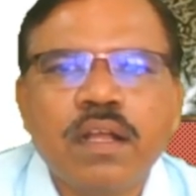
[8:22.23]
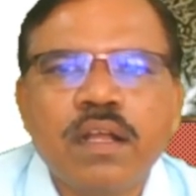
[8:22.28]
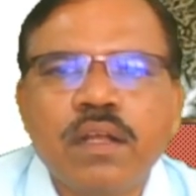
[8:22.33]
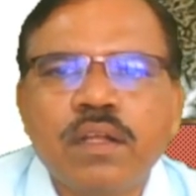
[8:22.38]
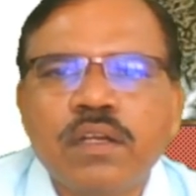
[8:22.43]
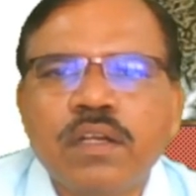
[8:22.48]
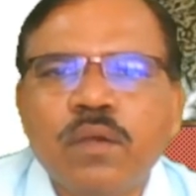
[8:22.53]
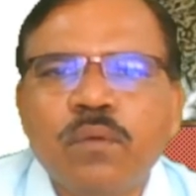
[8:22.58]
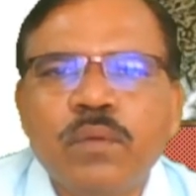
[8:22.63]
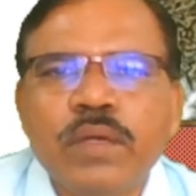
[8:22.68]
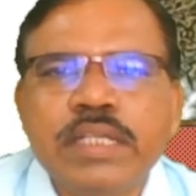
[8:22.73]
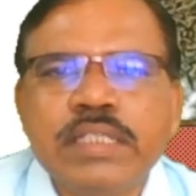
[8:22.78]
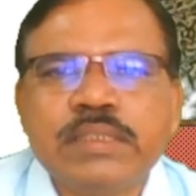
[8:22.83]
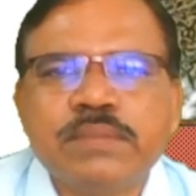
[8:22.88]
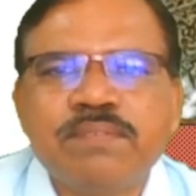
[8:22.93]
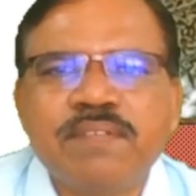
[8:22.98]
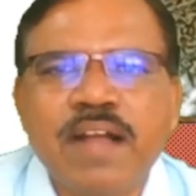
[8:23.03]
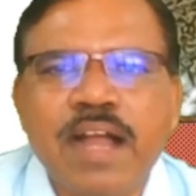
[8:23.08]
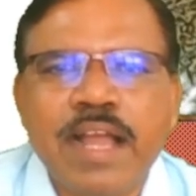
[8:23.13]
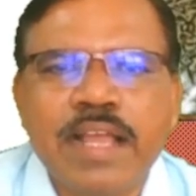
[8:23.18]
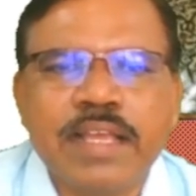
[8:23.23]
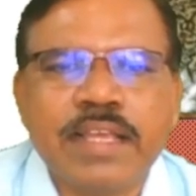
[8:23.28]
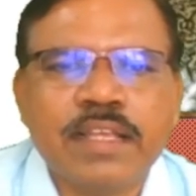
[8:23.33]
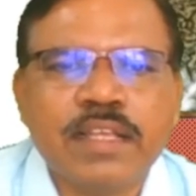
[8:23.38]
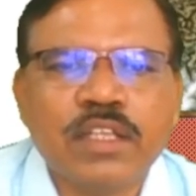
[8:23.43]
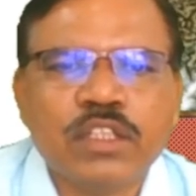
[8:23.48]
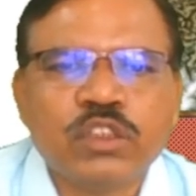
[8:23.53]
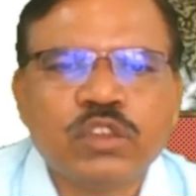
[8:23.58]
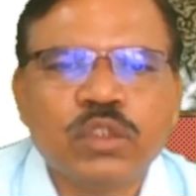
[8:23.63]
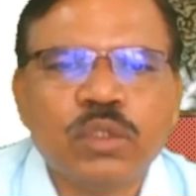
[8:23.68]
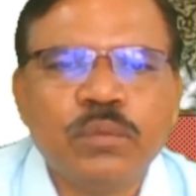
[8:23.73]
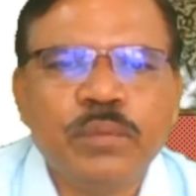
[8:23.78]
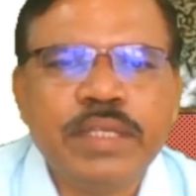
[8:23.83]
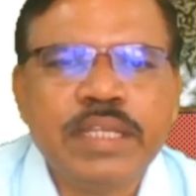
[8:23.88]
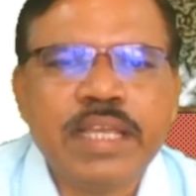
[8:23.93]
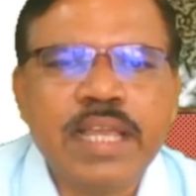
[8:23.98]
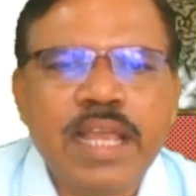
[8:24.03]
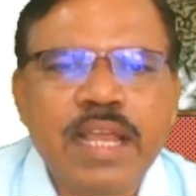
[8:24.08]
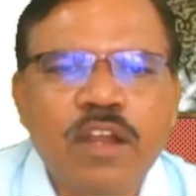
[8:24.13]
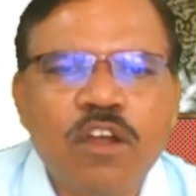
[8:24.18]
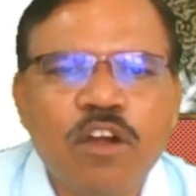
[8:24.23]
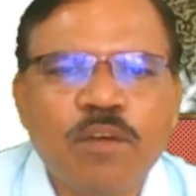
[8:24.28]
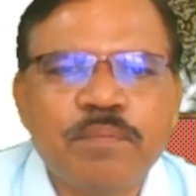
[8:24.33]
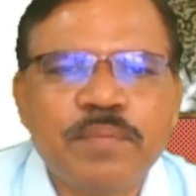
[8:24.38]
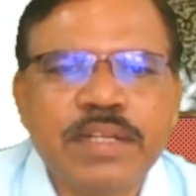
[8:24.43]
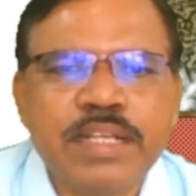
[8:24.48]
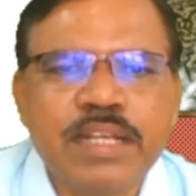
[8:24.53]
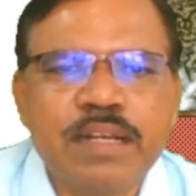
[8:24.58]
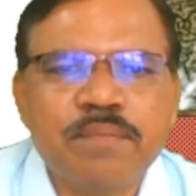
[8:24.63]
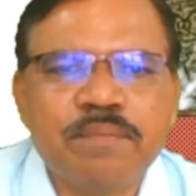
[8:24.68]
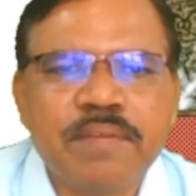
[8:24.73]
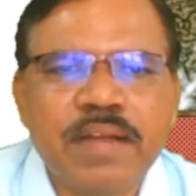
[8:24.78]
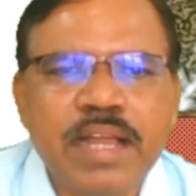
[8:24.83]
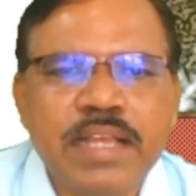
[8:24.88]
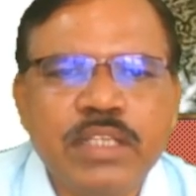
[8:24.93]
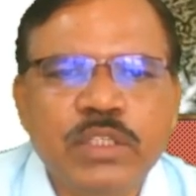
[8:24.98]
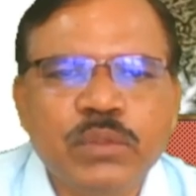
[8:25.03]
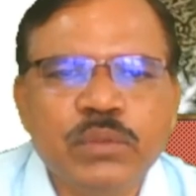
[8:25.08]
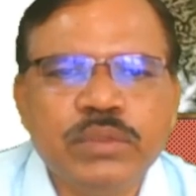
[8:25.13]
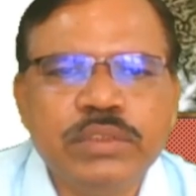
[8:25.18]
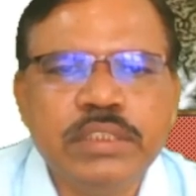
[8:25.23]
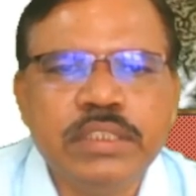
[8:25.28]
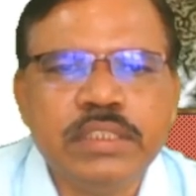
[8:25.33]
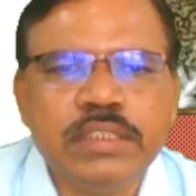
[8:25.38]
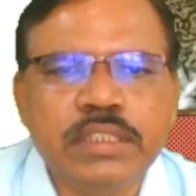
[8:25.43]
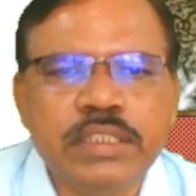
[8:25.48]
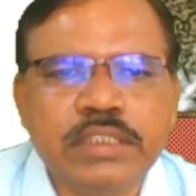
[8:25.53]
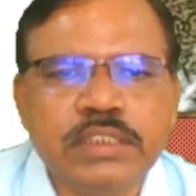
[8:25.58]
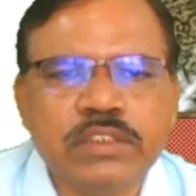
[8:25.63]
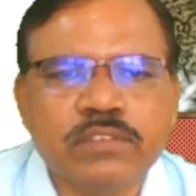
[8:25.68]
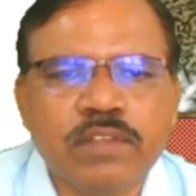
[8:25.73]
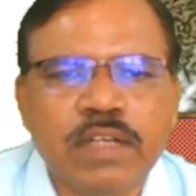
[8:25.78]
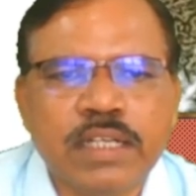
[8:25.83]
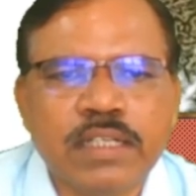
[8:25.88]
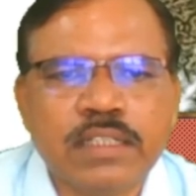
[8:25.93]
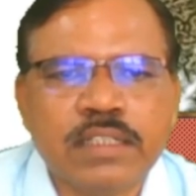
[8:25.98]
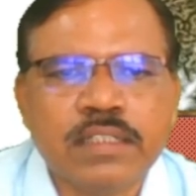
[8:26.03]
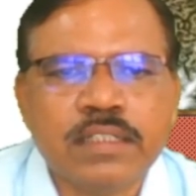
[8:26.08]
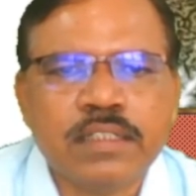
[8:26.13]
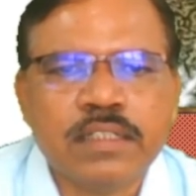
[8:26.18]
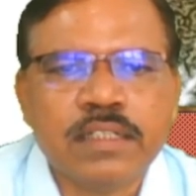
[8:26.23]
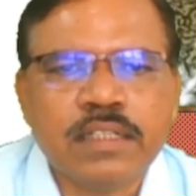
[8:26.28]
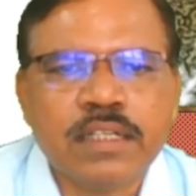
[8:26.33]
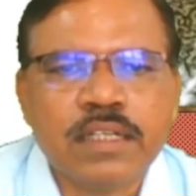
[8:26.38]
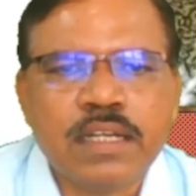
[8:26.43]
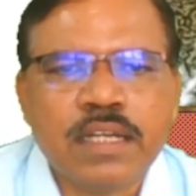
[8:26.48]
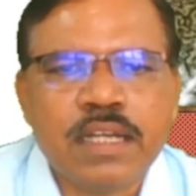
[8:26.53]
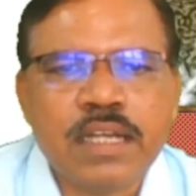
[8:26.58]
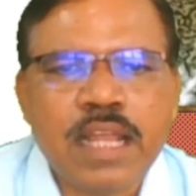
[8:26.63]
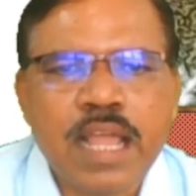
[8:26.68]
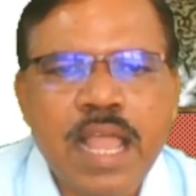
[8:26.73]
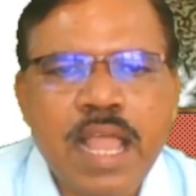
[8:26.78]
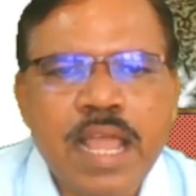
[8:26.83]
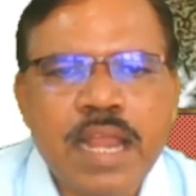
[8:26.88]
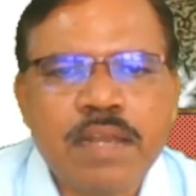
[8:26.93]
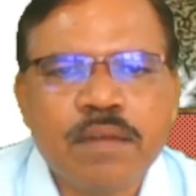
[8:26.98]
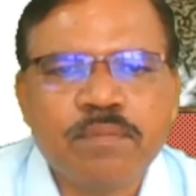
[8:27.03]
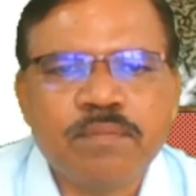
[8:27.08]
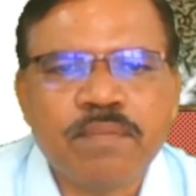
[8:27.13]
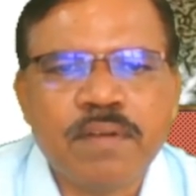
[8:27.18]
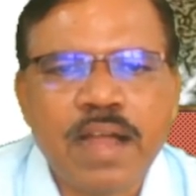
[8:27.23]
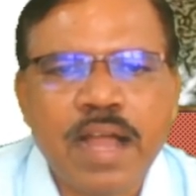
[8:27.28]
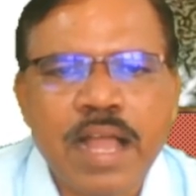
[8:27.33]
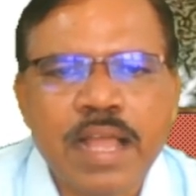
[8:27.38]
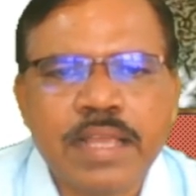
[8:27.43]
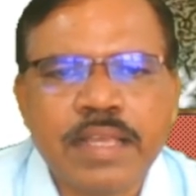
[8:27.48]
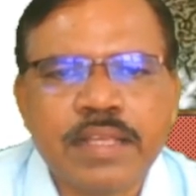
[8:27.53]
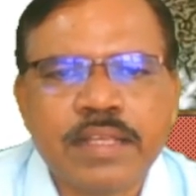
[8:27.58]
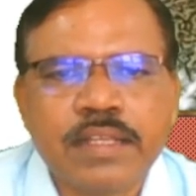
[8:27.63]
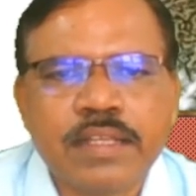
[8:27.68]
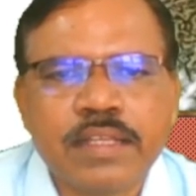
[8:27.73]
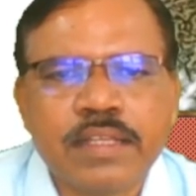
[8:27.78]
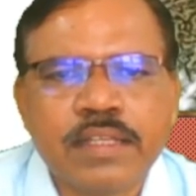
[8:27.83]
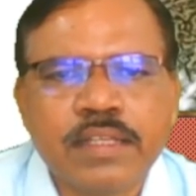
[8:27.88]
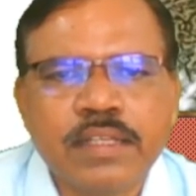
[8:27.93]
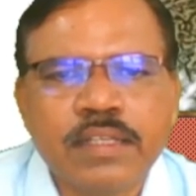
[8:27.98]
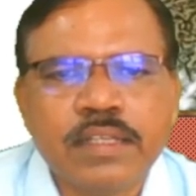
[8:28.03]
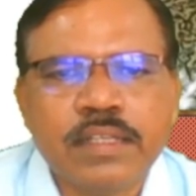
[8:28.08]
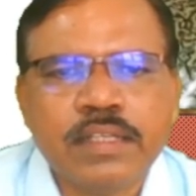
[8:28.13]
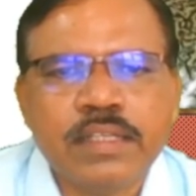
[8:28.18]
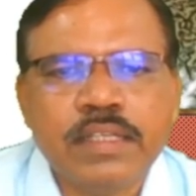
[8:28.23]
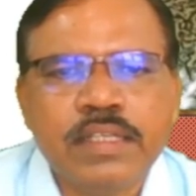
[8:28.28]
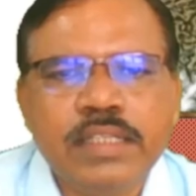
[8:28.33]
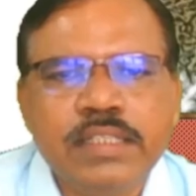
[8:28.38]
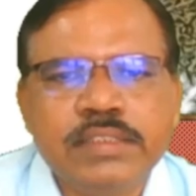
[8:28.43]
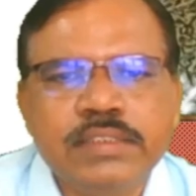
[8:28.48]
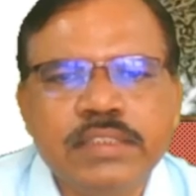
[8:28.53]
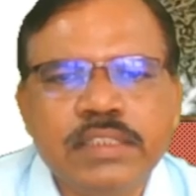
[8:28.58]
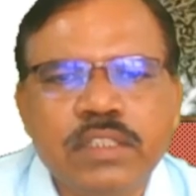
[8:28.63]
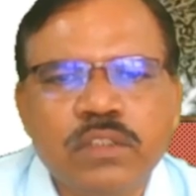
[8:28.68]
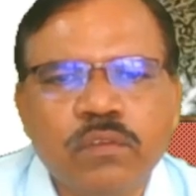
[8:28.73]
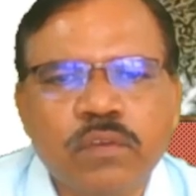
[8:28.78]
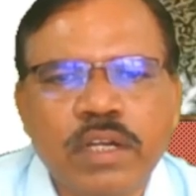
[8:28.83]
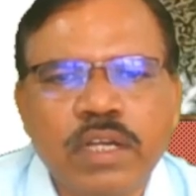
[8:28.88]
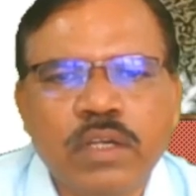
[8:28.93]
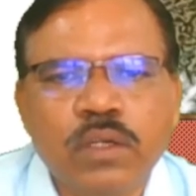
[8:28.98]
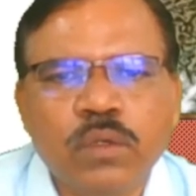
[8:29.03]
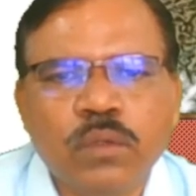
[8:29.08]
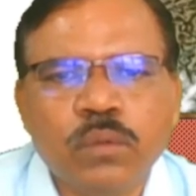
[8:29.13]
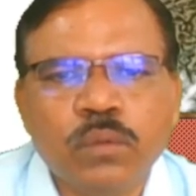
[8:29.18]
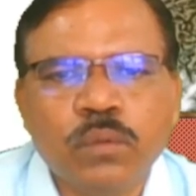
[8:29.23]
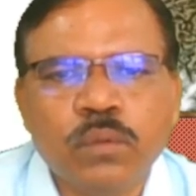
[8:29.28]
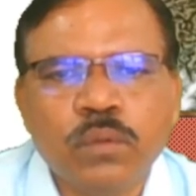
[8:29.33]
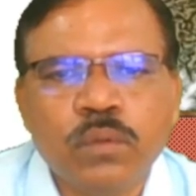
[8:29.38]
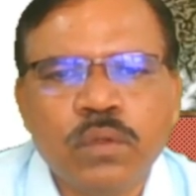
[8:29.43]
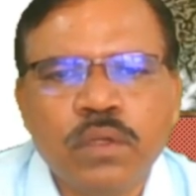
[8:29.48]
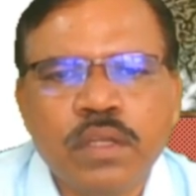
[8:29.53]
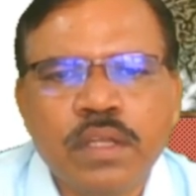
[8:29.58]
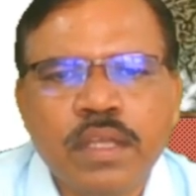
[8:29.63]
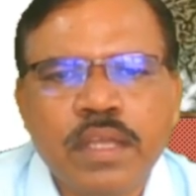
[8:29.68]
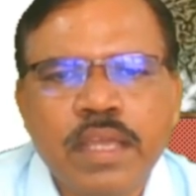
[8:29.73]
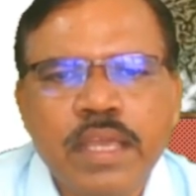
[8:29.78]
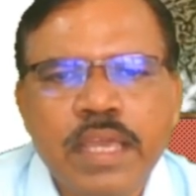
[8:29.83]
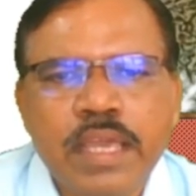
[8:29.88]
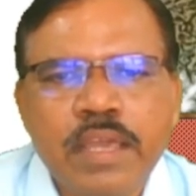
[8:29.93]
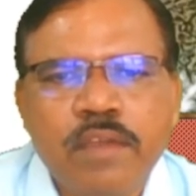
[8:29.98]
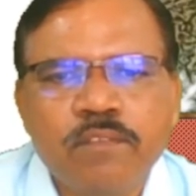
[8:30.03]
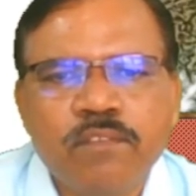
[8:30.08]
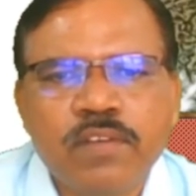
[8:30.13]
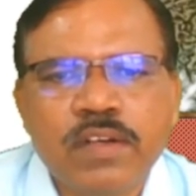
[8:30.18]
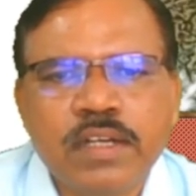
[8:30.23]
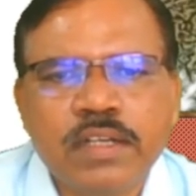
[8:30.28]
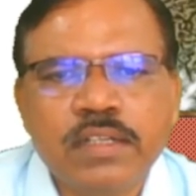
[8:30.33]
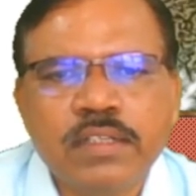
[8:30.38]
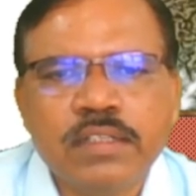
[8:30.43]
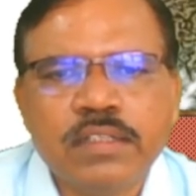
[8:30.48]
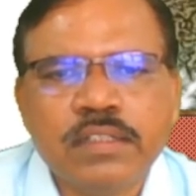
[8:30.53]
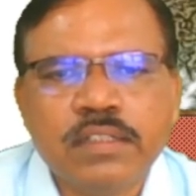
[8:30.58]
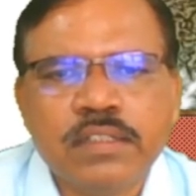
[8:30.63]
now what is phi? So we can obtain phi using this one. Tan phi is equal to A1